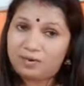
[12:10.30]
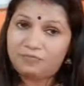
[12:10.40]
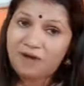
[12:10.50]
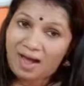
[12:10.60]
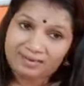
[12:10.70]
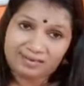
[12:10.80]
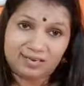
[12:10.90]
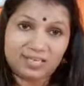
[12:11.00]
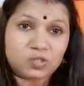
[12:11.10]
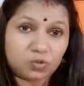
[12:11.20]

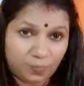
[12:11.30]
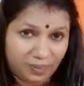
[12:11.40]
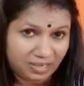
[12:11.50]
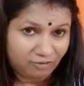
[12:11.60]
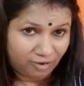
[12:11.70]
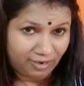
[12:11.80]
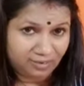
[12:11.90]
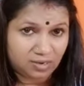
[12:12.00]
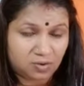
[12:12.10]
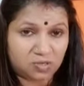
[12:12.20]
factors would be given in
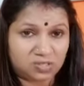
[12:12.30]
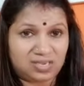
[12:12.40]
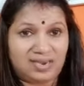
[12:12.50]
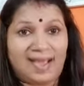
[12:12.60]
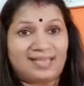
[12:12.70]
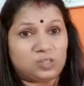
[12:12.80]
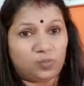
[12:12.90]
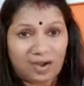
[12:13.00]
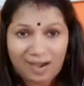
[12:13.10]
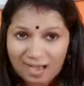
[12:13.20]
the question, as
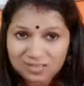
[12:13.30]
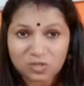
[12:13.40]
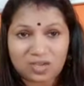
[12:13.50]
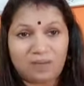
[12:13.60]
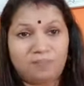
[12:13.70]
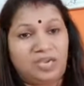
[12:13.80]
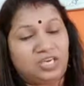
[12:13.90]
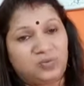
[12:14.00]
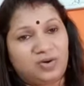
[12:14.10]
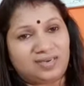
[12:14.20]
well as you can meet
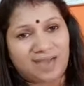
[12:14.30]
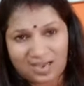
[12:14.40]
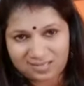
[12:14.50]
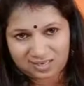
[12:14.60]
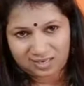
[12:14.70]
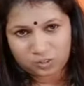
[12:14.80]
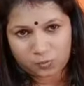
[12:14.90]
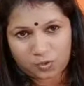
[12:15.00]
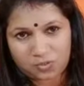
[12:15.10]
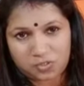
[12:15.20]
your task
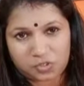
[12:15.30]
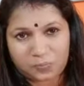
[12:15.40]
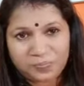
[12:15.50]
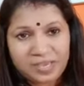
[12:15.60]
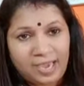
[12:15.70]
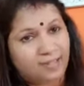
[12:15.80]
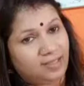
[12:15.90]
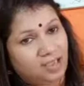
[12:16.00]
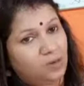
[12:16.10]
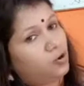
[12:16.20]
response too.
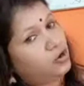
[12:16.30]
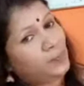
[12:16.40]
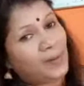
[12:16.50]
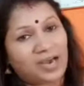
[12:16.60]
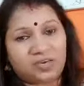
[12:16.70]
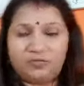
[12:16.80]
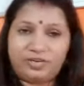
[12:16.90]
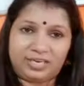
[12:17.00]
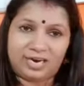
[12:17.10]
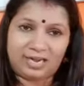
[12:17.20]
Edengilum oru part
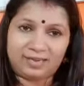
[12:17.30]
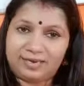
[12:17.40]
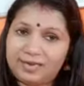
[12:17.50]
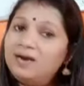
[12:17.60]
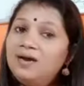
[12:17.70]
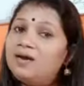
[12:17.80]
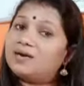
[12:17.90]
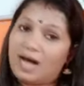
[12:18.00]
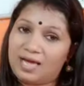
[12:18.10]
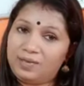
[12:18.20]
vittu kalanjittu
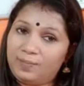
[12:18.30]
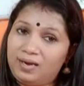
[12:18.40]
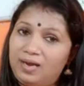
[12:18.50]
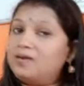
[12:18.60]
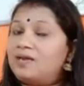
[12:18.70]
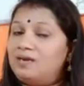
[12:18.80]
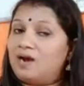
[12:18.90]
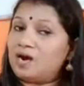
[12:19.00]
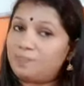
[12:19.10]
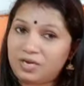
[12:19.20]
kaaryamilla, you
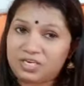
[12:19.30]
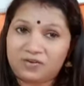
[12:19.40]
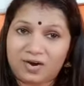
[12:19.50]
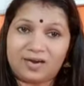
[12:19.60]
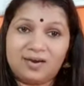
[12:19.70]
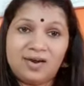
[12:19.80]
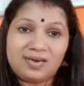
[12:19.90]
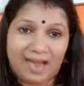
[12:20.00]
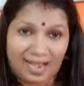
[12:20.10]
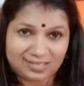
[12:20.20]
cannot meet your
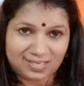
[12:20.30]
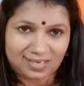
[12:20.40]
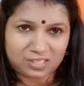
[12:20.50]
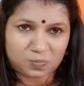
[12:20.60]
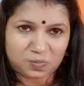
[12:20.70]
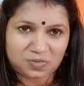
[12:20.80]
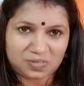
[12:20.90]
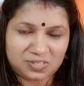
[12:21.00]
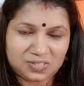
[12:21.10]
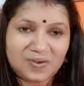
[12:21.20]
task
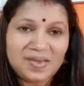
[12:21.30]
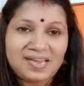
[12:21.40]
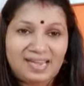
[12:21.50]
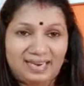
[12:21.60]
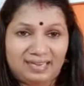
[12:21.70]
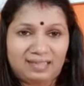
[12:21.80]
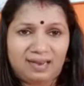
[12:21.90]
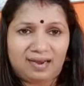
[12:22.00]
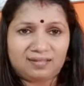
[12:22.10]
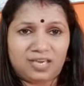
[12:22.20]
response. So ee
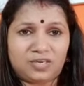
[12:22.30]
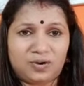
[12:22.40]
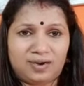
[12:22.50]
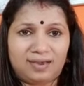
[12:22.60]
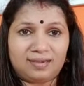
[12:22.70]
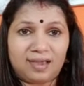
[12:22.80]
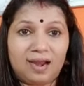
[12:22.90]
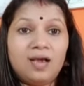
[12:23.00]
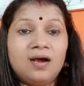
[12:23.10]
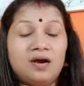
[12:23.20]
reethil
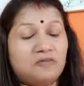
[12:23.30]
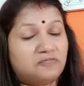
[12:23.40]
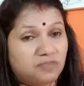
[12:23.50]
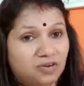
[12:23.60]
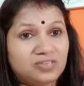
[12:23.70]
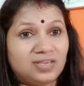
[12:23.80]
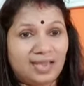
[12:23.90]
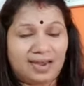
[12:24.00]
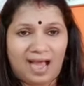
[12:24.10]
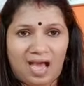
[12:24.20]
ezhuthittundengil, of course you
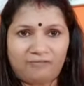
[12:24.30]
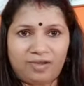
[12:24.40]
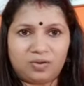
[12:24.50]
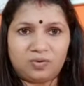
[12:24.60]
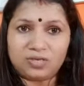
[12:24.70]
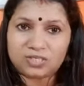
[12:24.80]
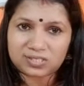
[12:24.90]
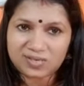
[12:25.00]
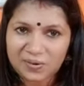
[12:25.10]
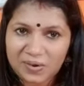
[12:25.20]
can have a good
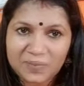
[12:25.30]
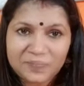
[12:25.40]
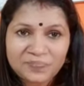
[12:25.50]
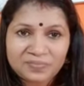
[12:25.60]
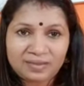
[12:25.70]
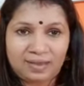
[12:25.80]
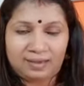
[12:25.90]
score. Okay,